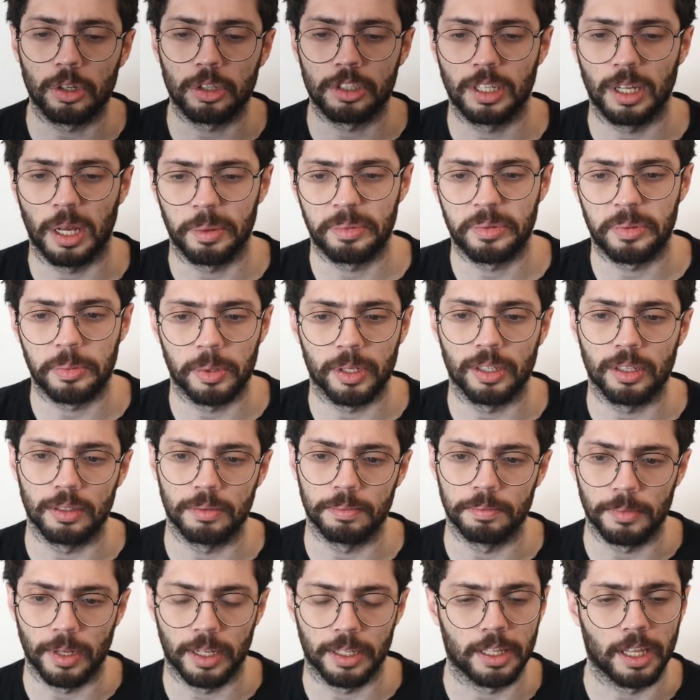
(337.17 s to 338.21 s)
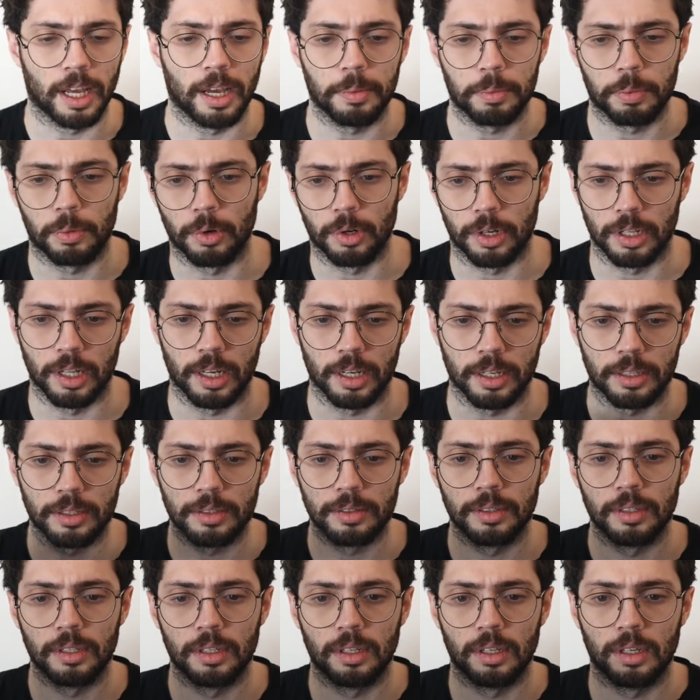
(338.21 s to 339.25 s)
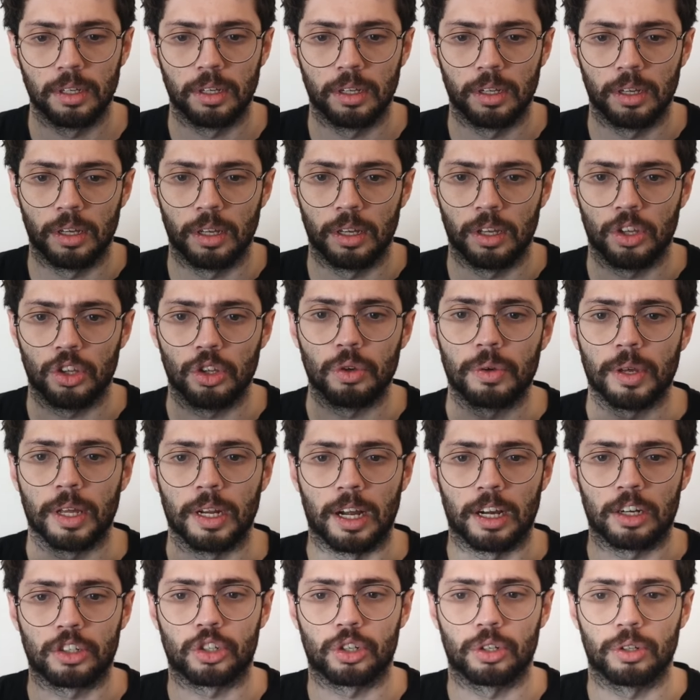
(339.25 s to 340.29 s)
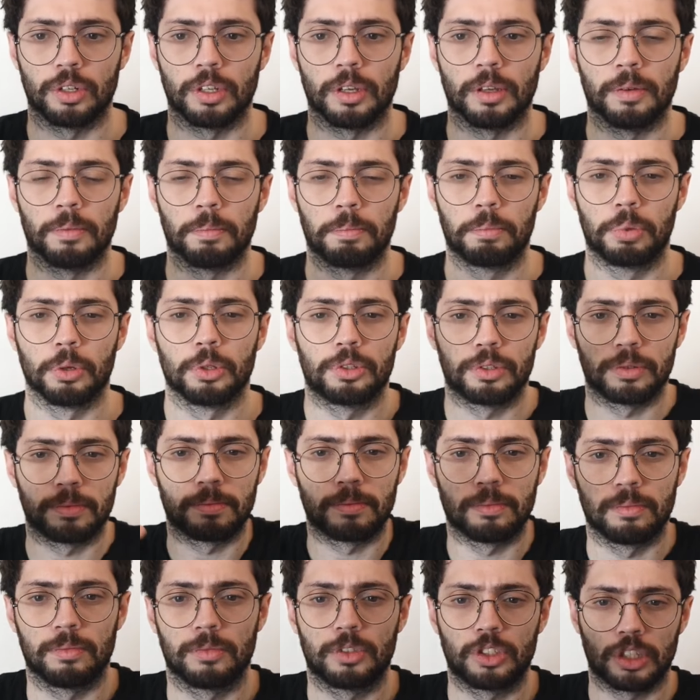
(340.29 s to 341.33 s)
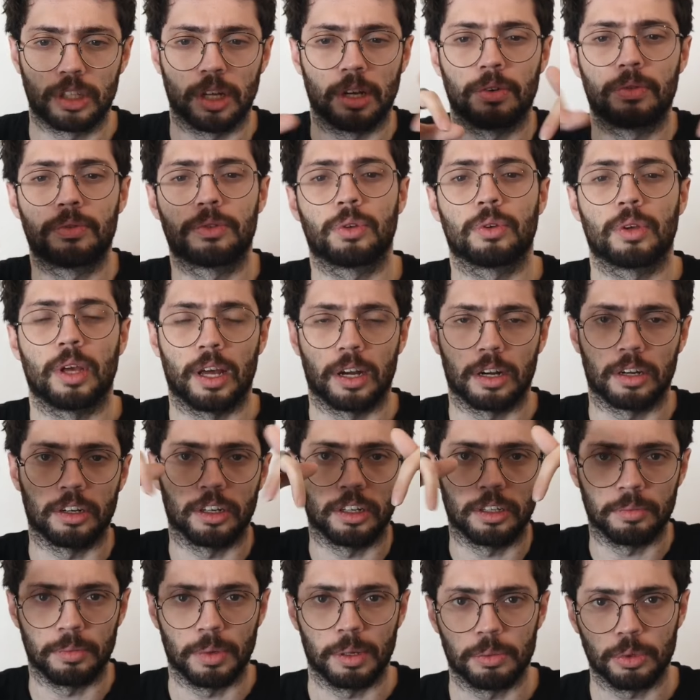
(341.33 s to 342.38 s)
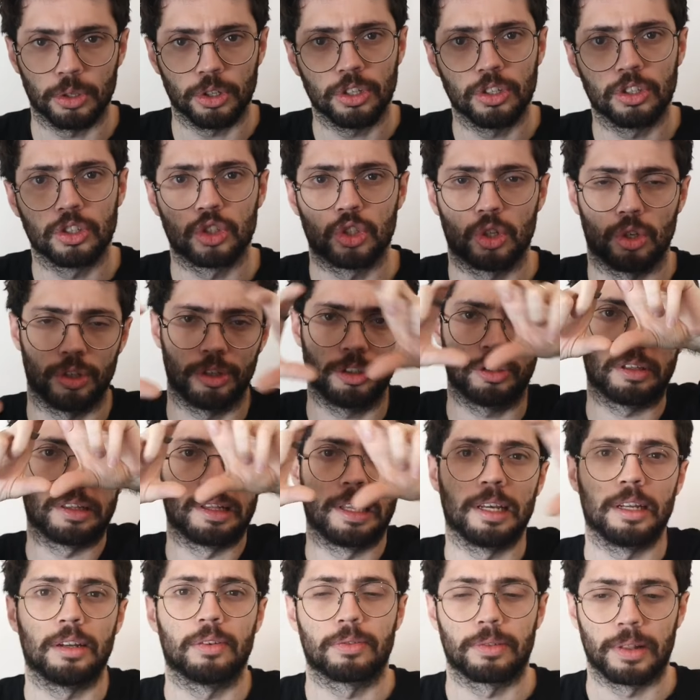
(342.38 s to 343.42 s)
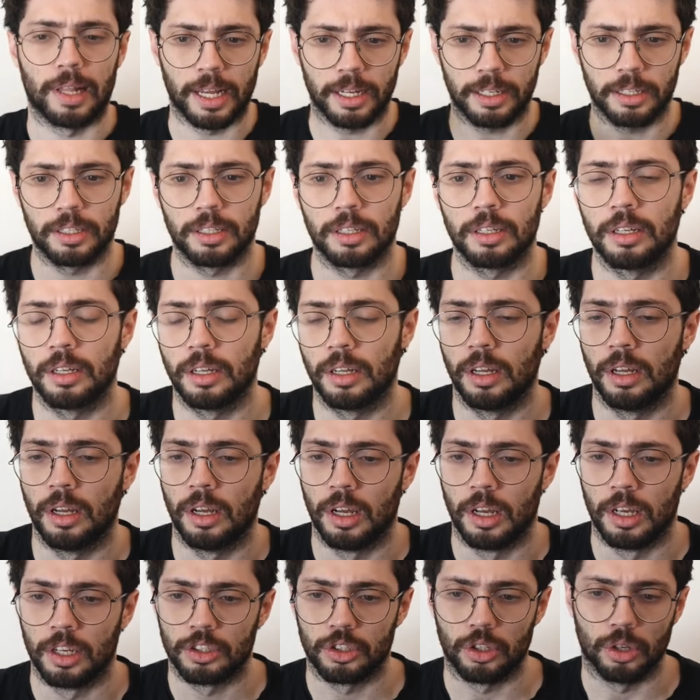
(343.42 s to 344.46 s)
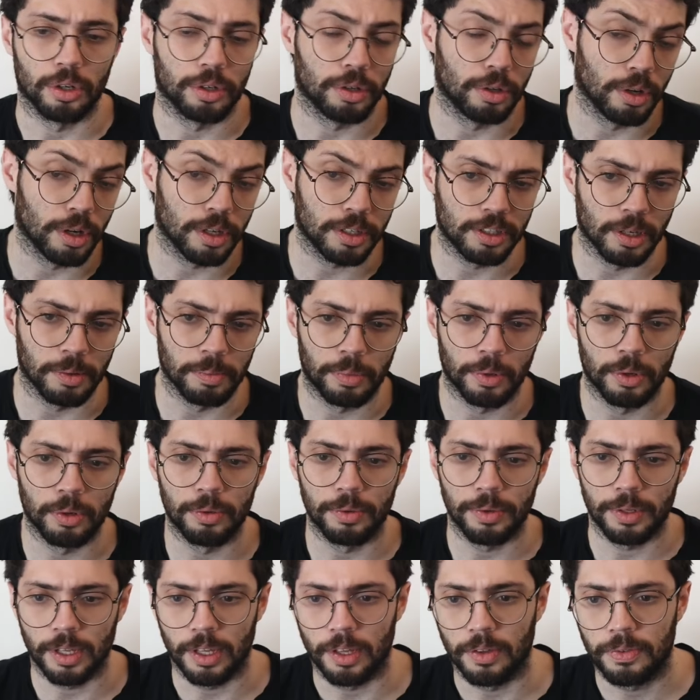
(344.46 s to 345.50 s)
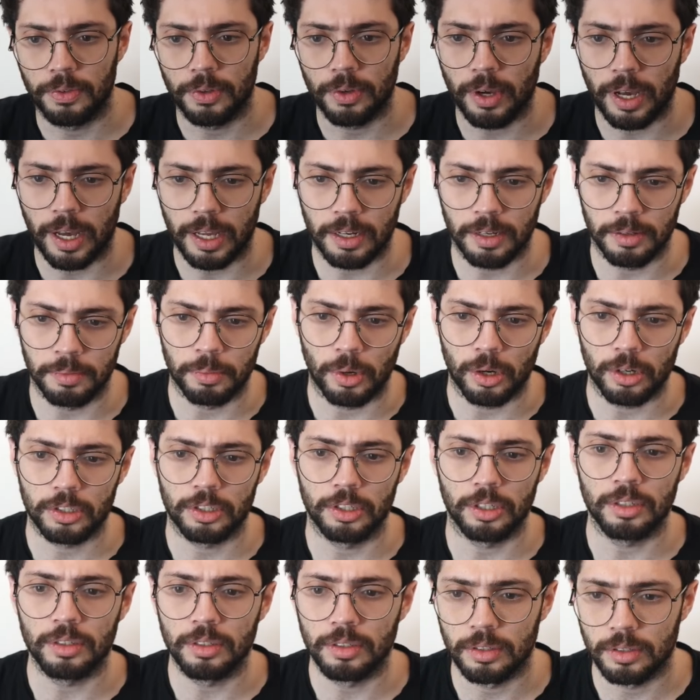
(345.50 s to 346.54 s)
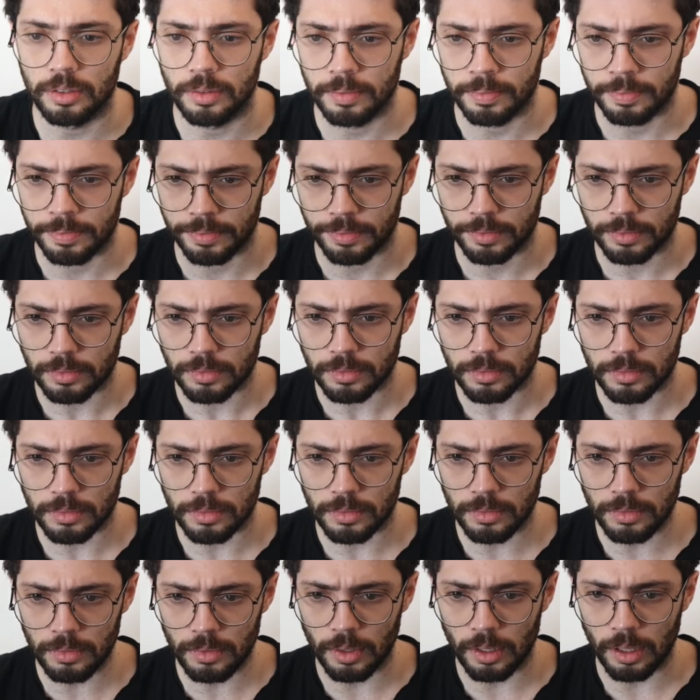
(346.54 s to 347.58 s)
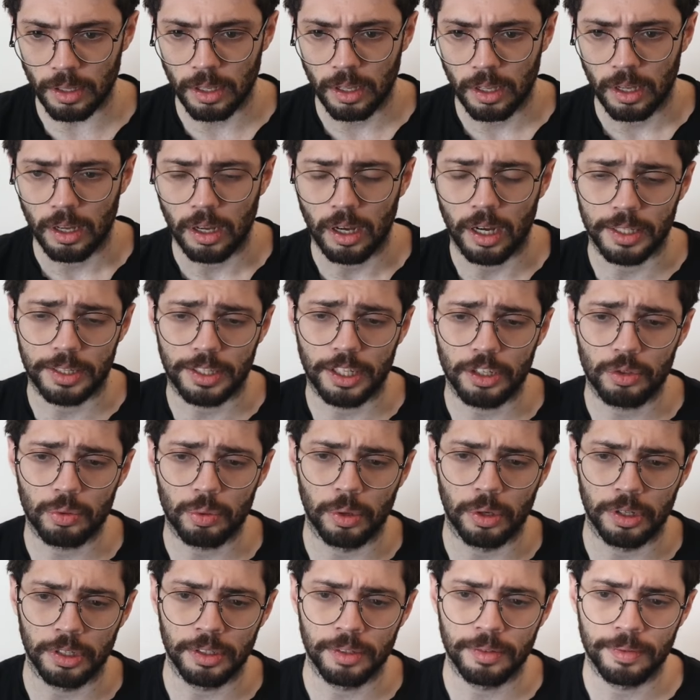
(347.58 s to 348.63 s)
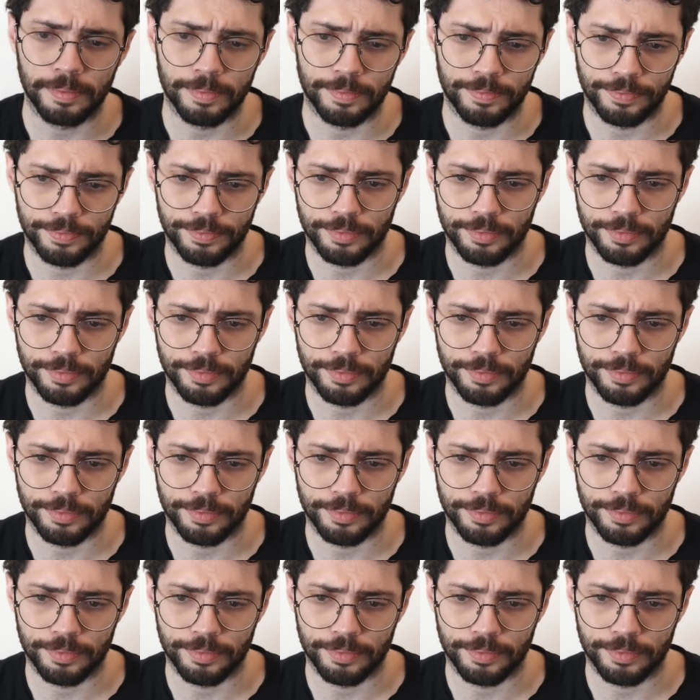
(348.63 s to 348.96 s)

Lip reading: types being a type where like you can actually put stuff together in memory, so it's laid flat. So a good example, if you had unboxing at this one,